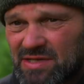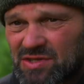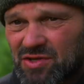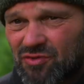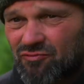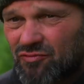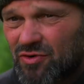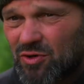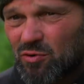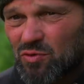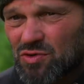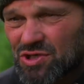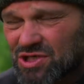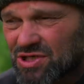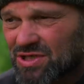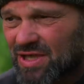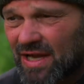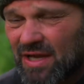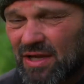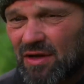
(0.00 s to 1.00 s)
It's a real
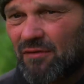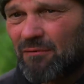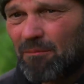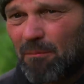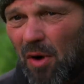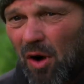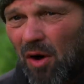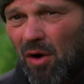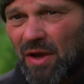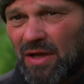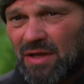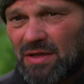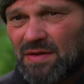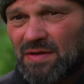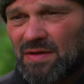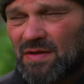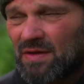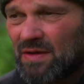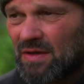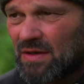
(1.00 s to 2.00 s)
state of
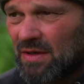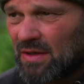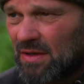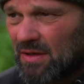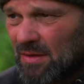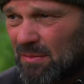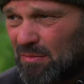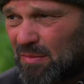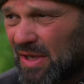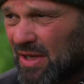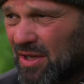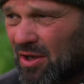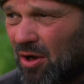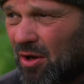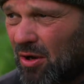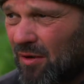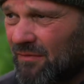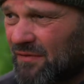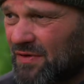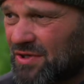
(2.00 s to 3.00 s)
mind. Big
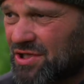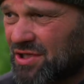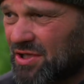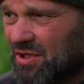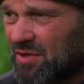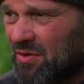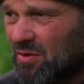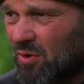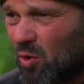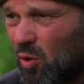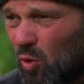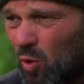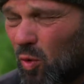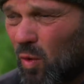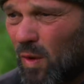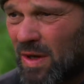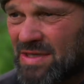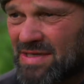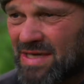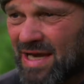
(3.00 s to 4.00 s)
carp fishing
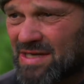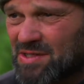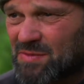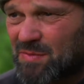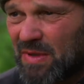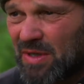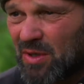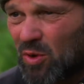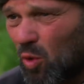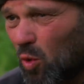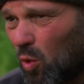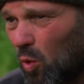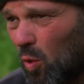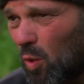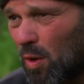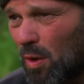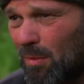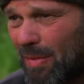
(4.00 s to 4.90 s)
always has been all